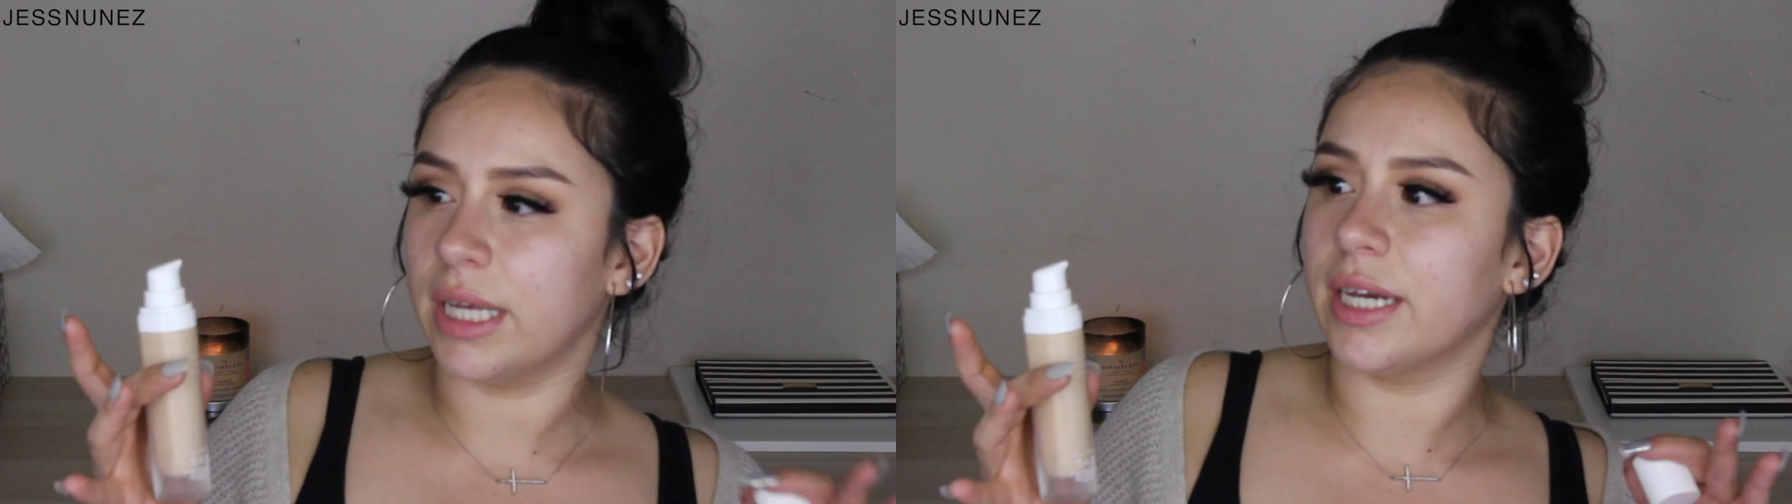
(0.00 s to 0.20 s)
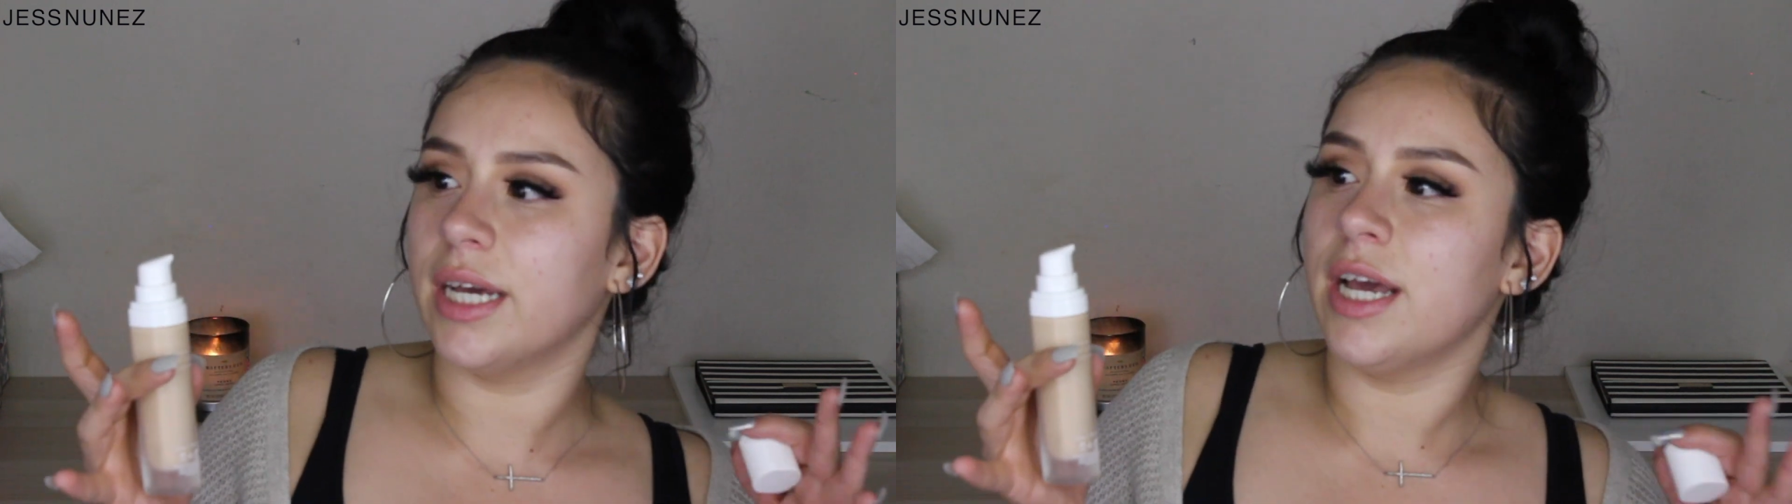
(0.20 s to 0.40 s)

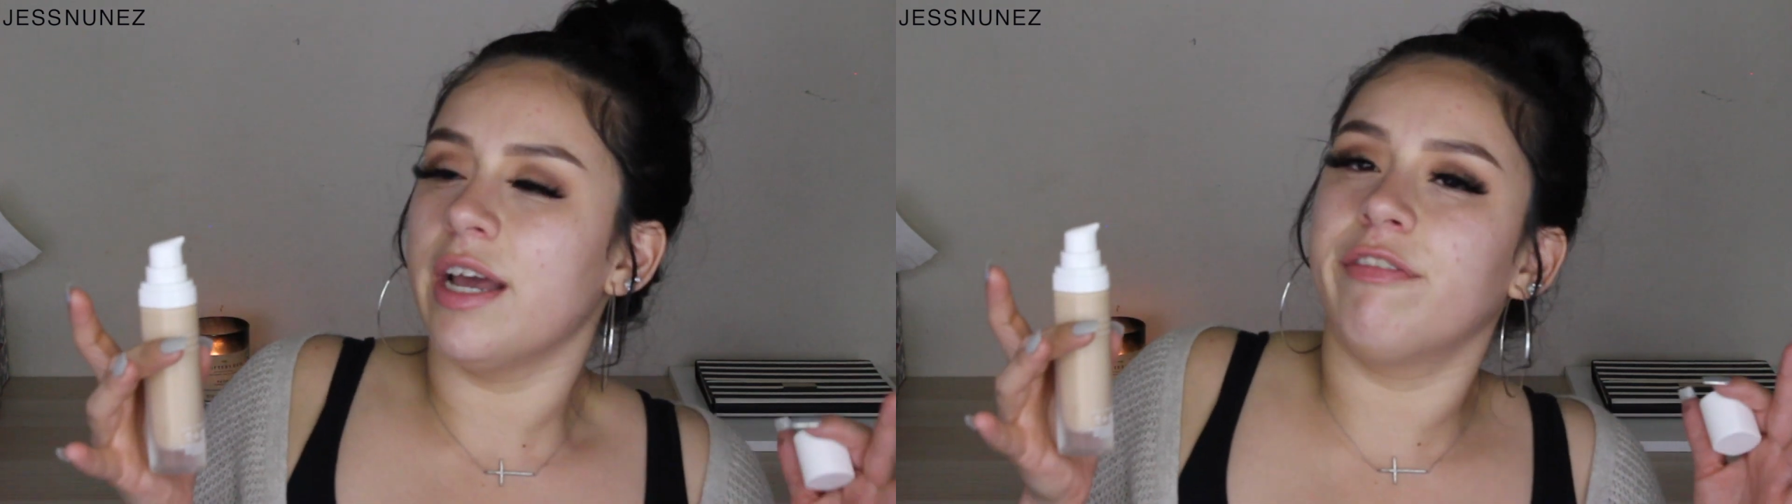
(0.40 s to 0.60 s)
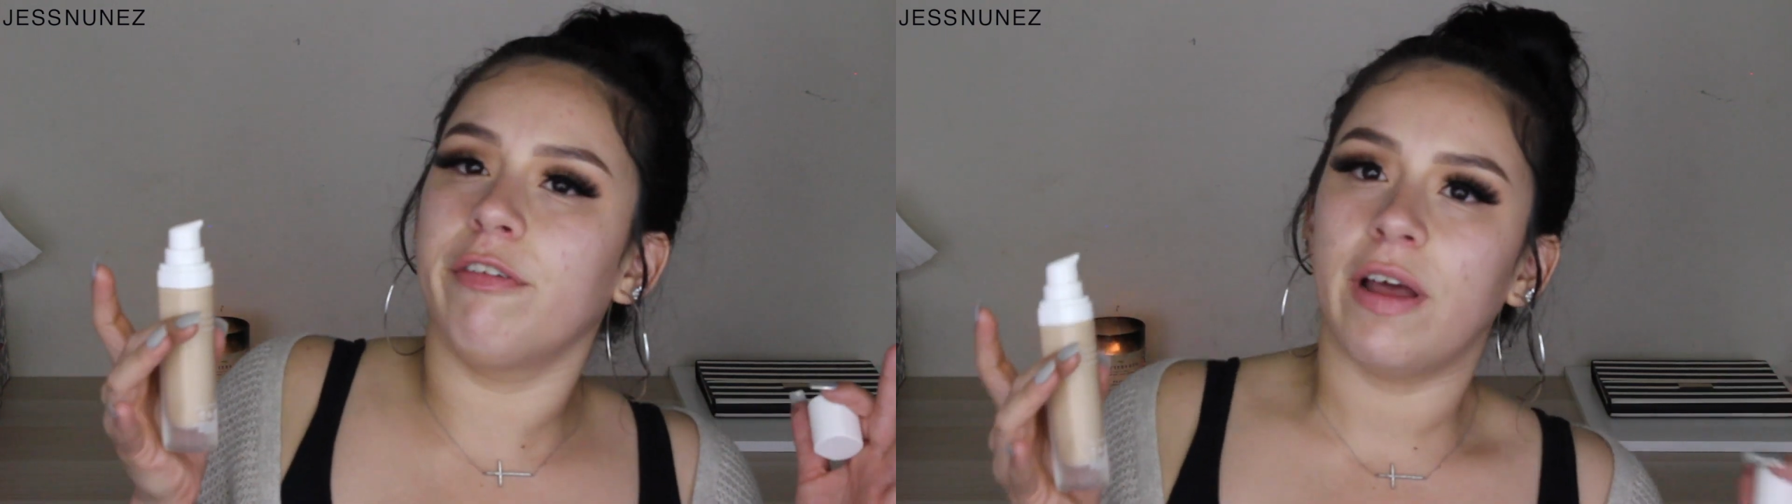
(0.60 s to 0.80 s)
Like,
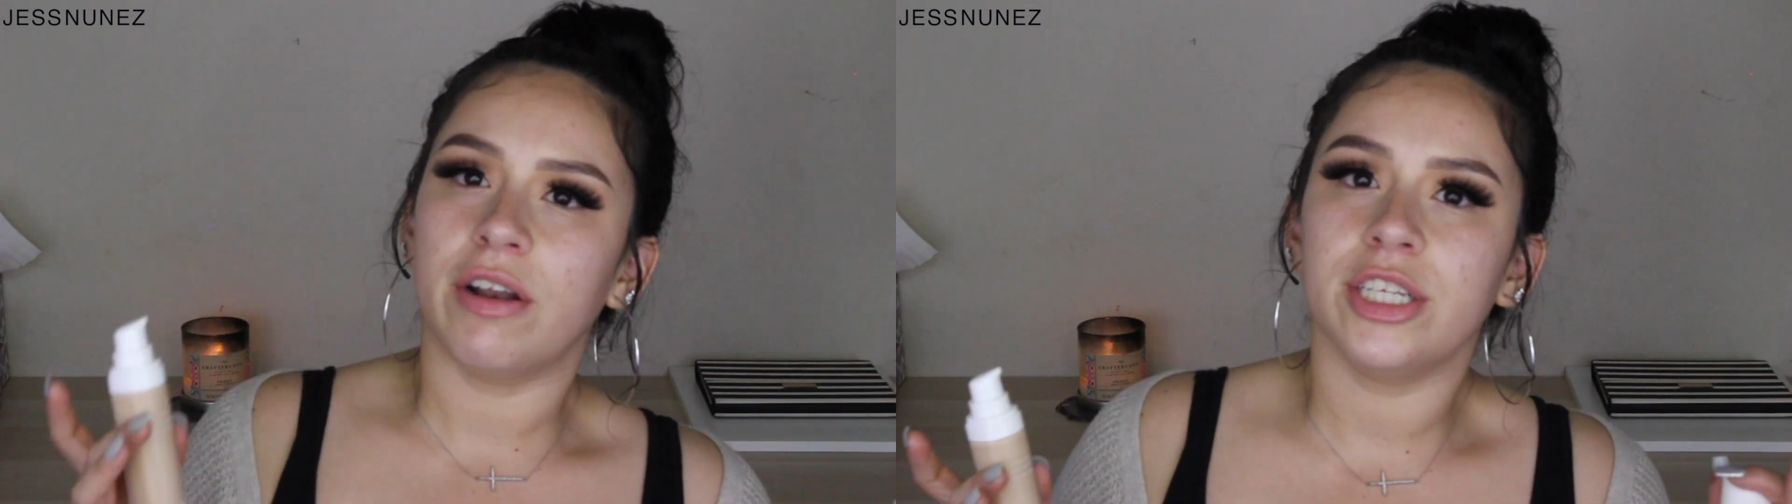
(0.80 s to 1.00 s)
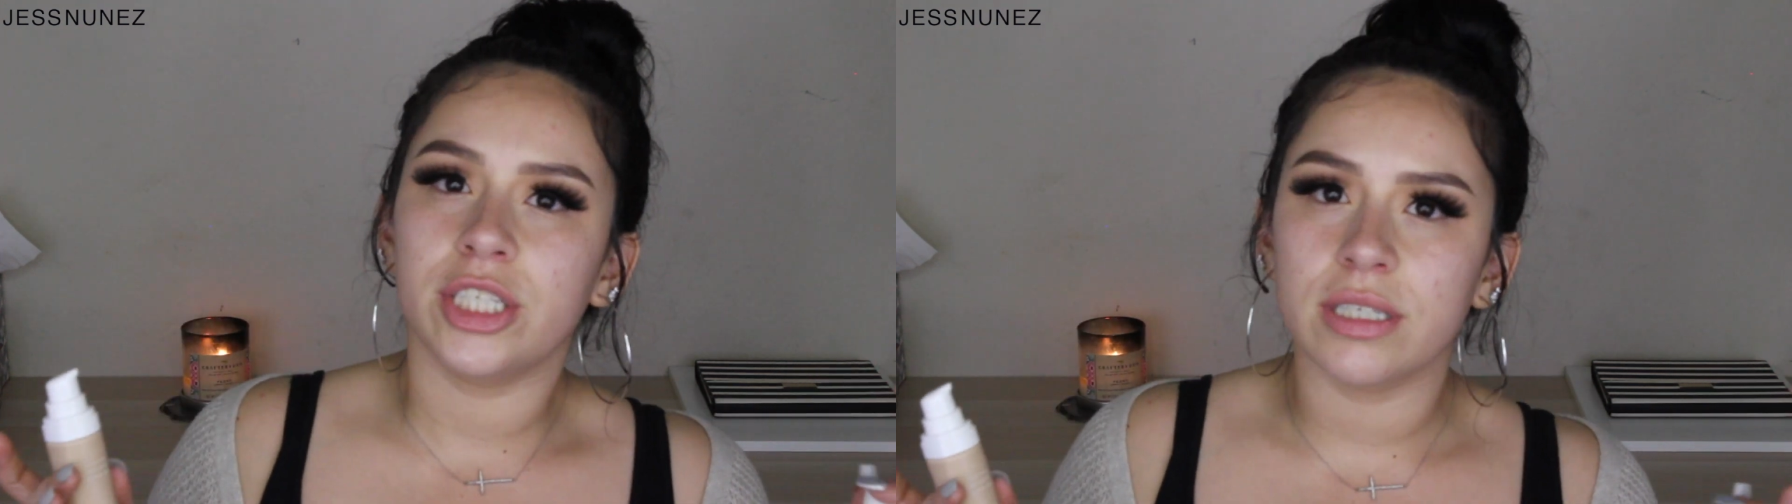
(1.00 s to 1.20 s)
if a
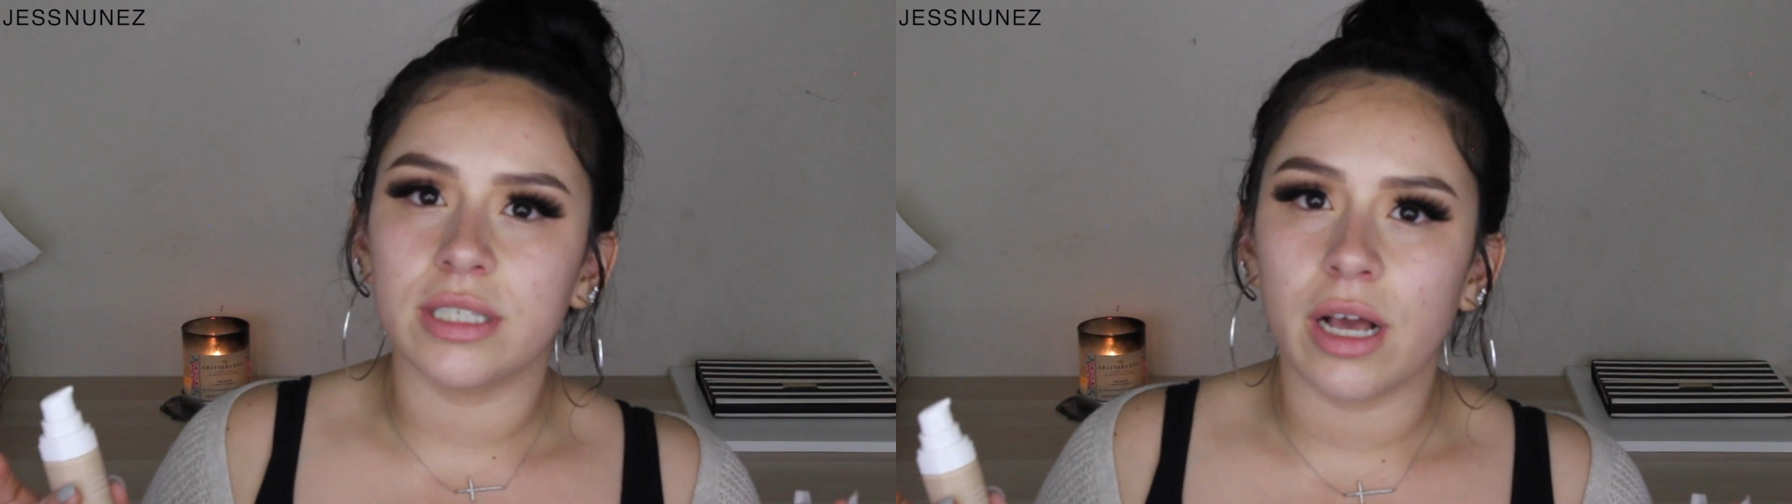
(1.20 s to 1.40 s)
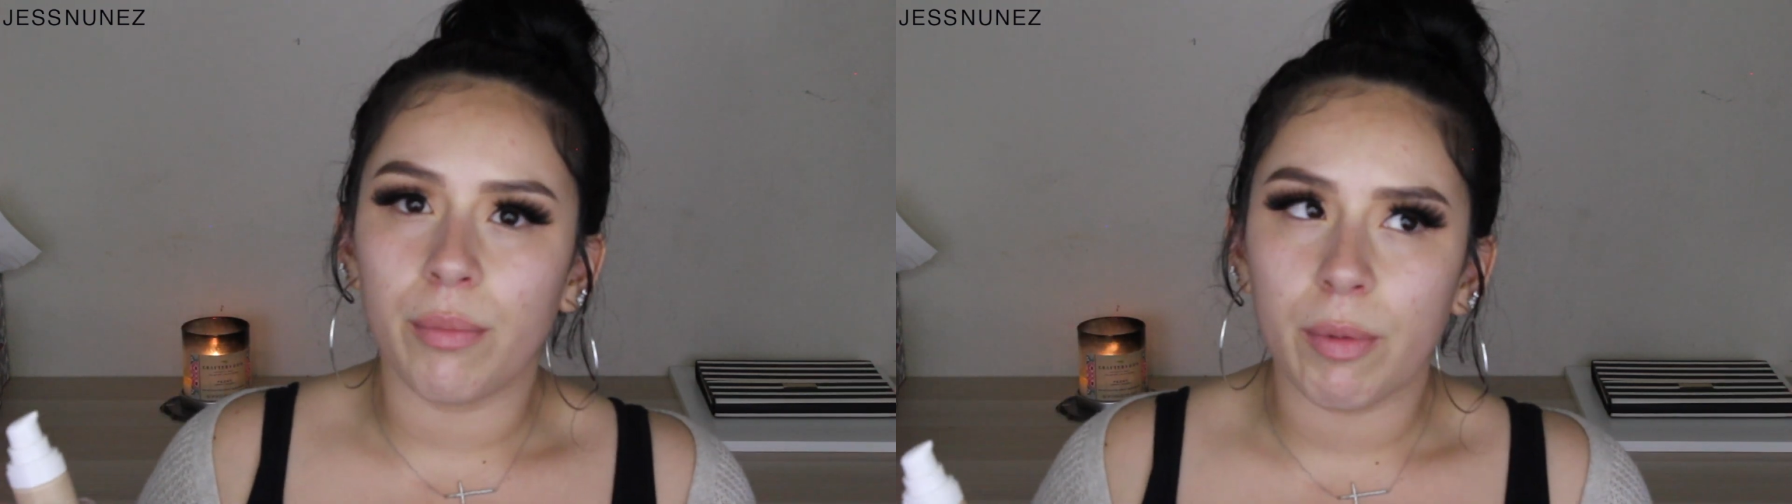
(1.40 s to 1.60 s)
foundation
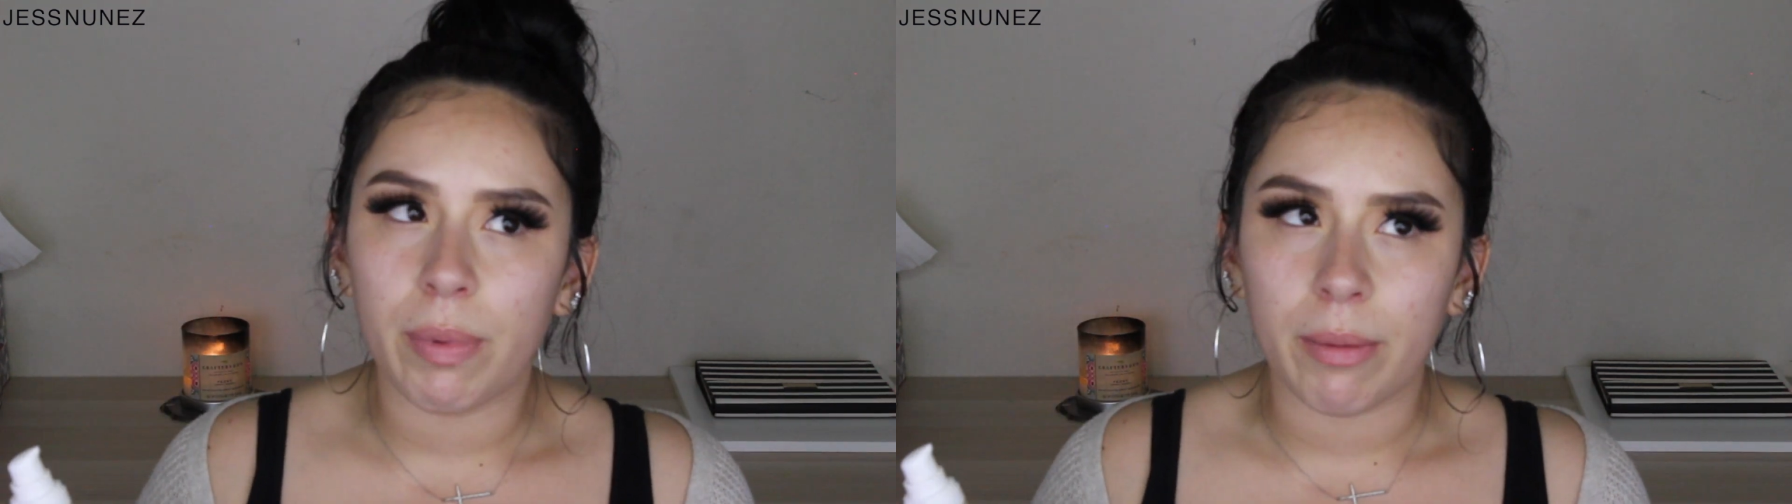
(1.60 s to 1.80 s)
doesn't come with